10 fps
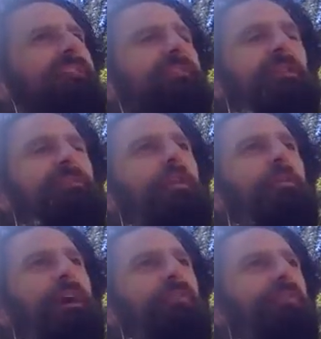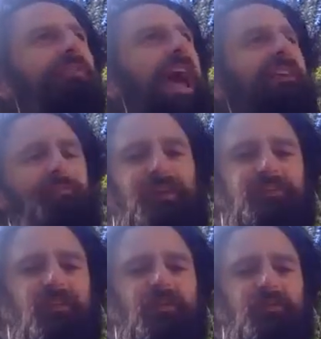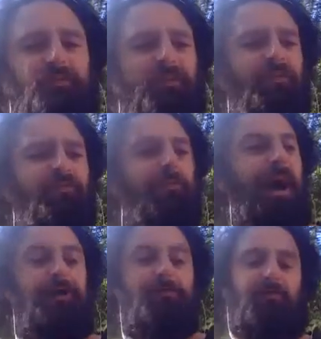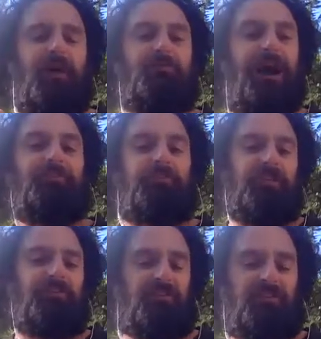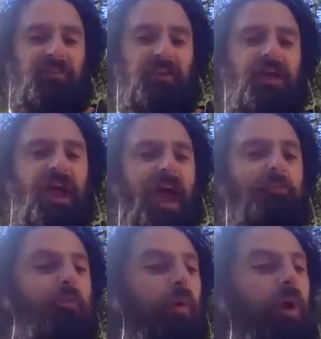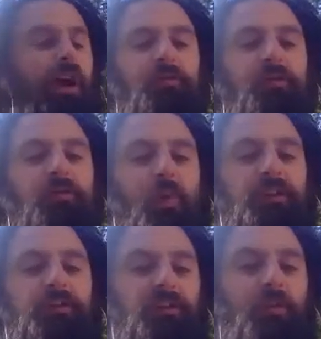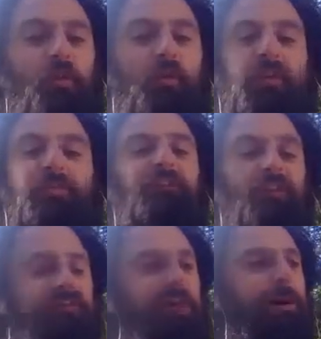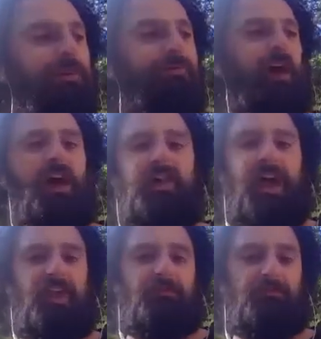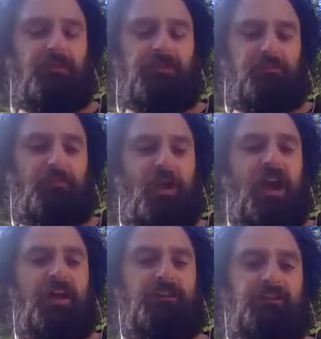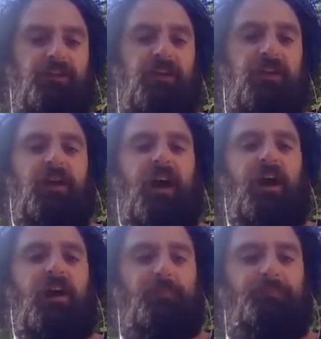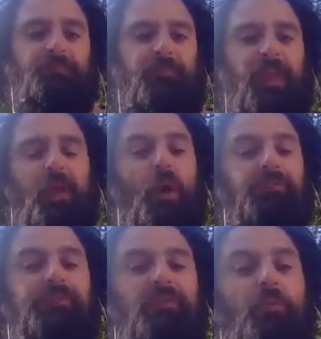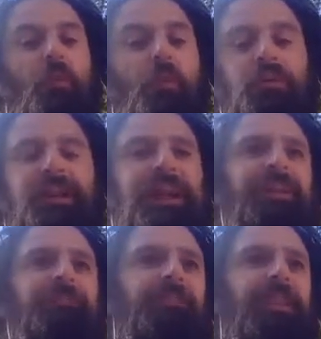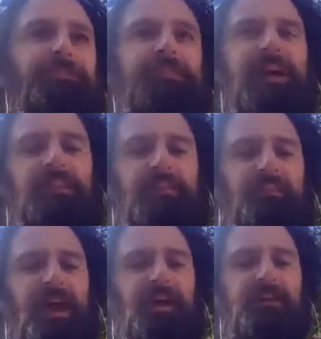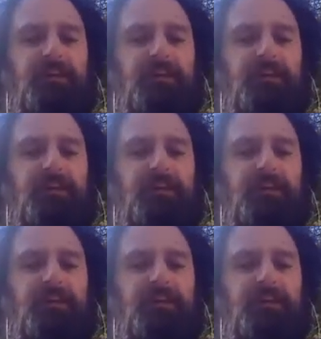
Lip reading: just don't know about, this aspect of my tradition. I would have wanted to know more. And the first time I saw that, I was really surprised. And I wanted to know more, and it kind of led me down this path.